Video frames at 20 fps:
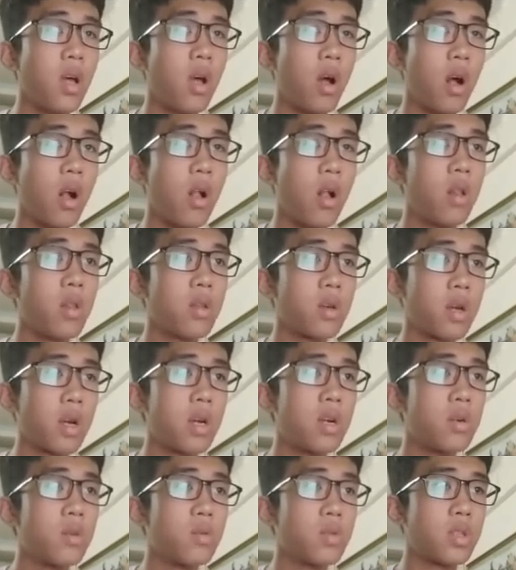All the
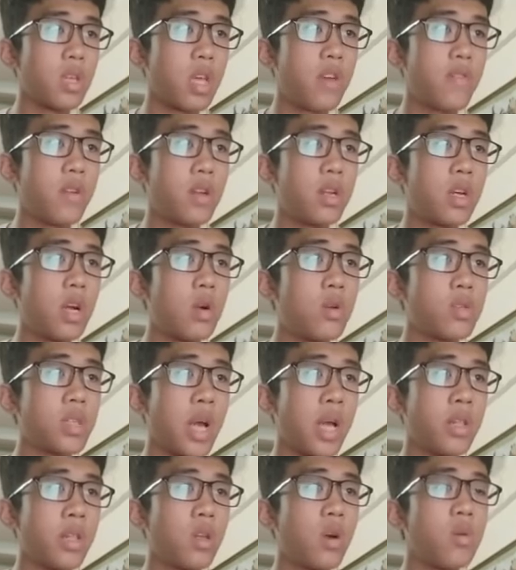girls, even girls
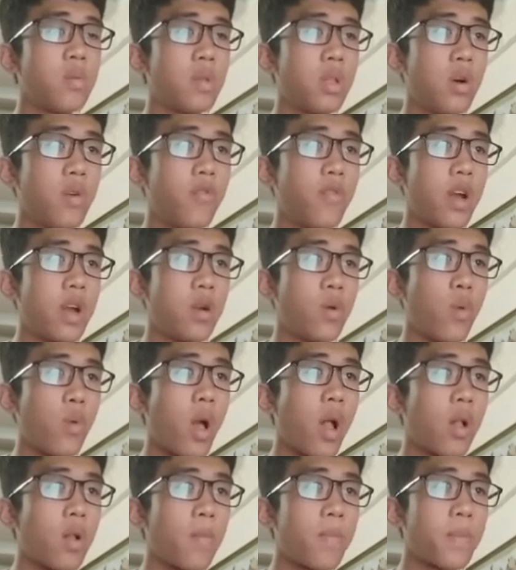I don't know very
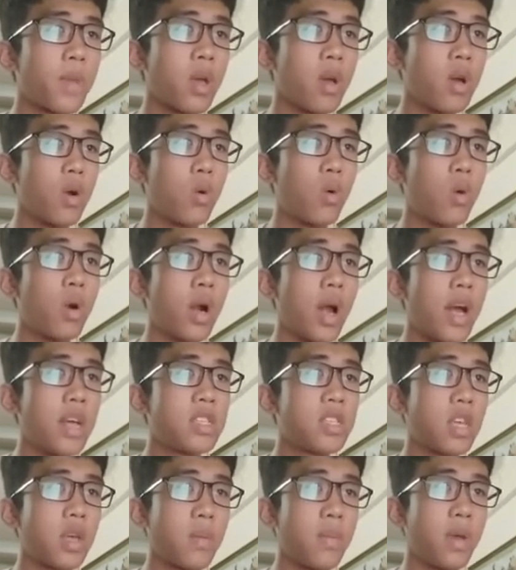well, were
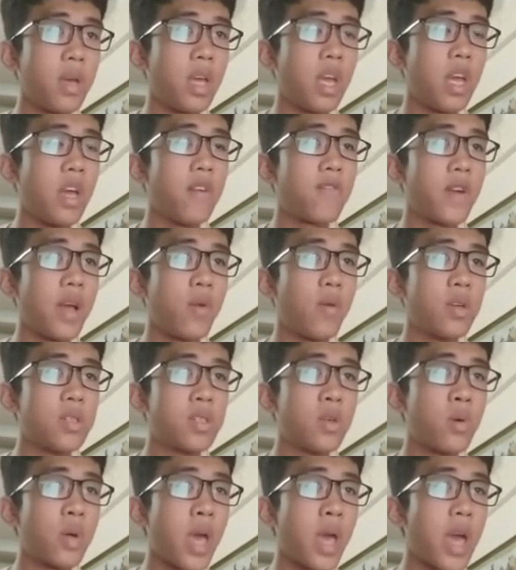asking me if I
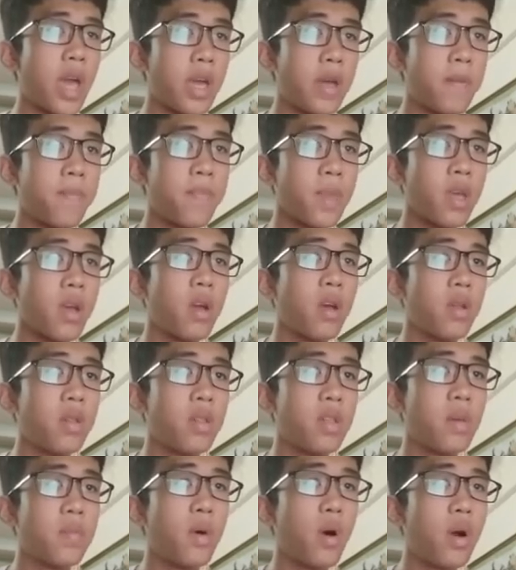was okay.
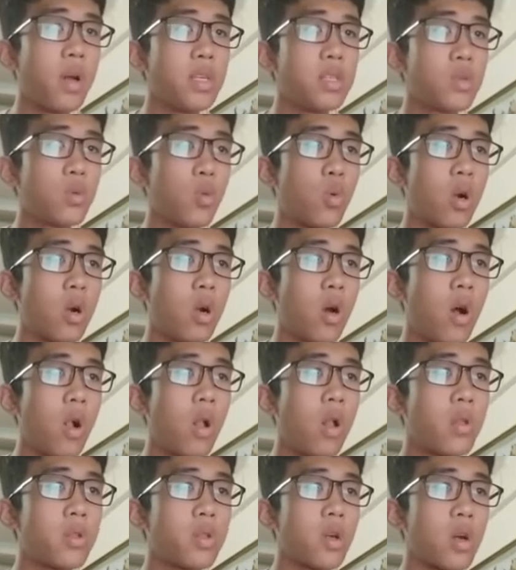The boys were
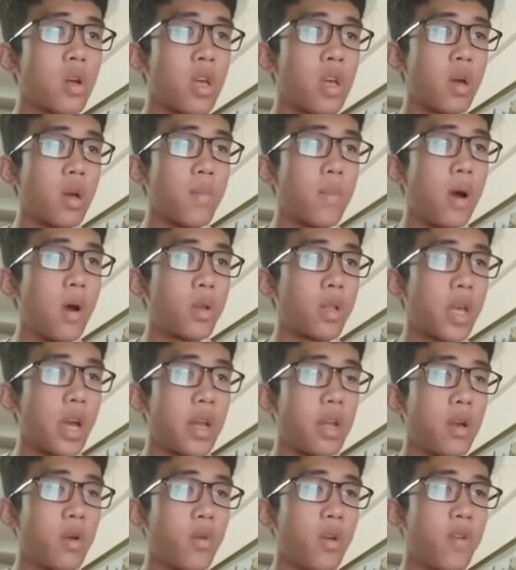all talking about
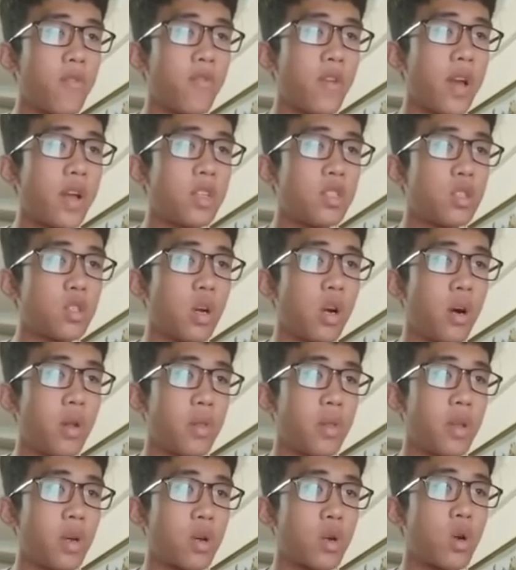getting revenge
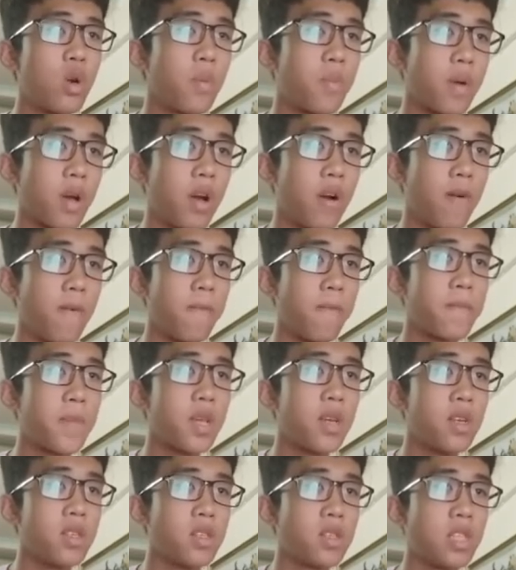on the group of
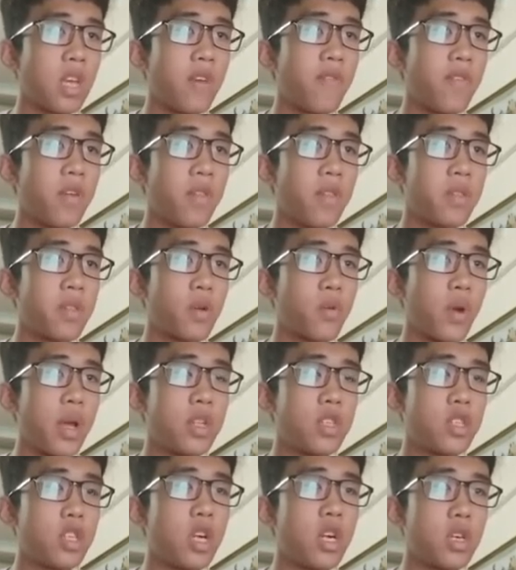seventh
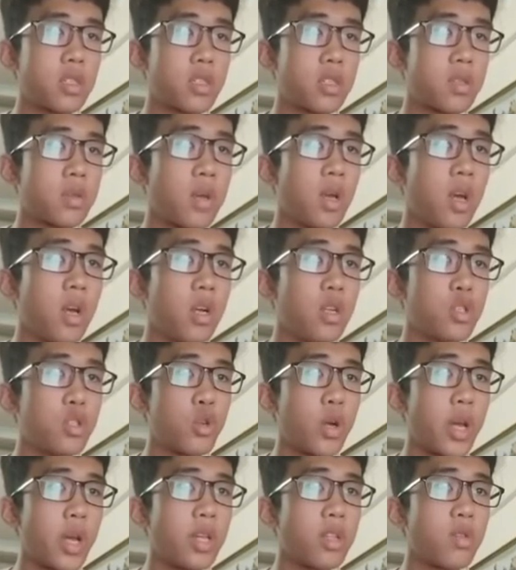grade jerks,
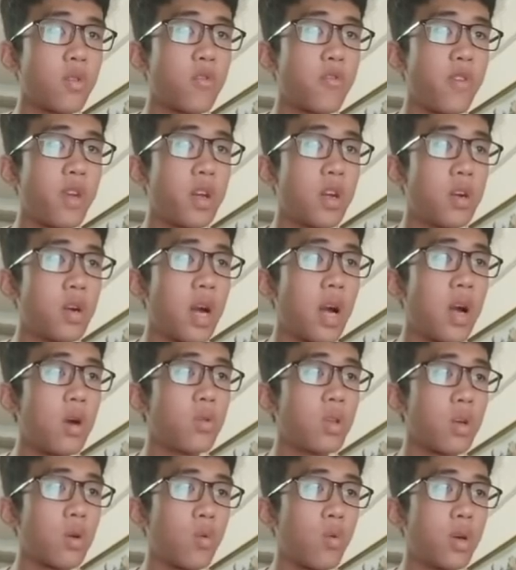trying to figure
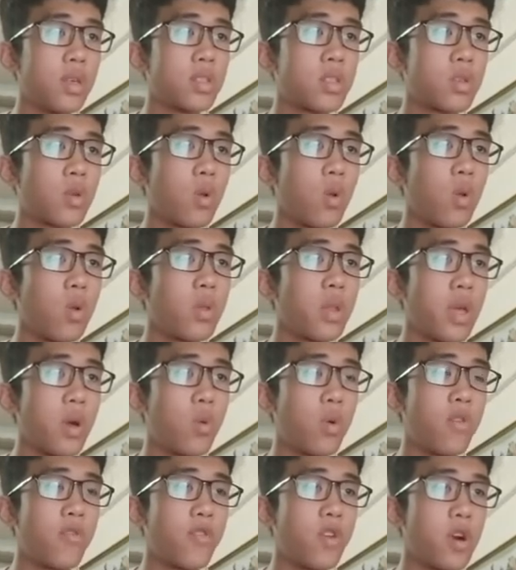out what school they
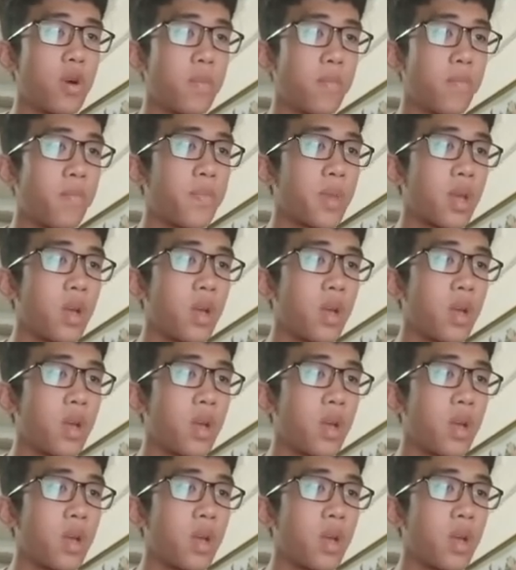were from.